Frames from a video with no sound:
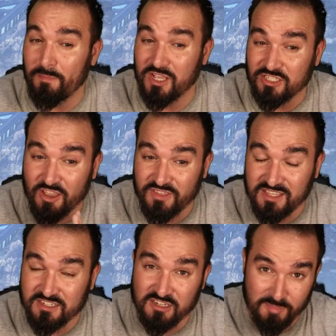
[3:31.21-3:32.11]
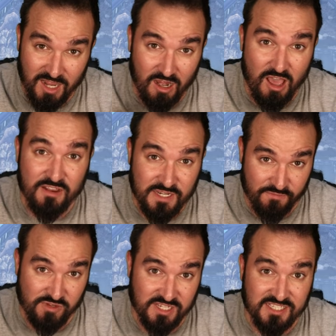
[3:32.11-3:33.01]
because I think there's going to be a lot of
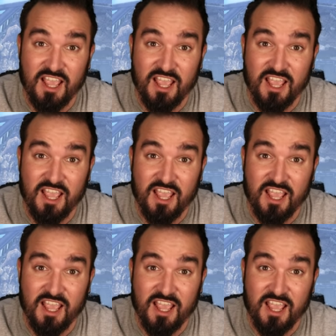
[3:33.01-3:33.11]
differences.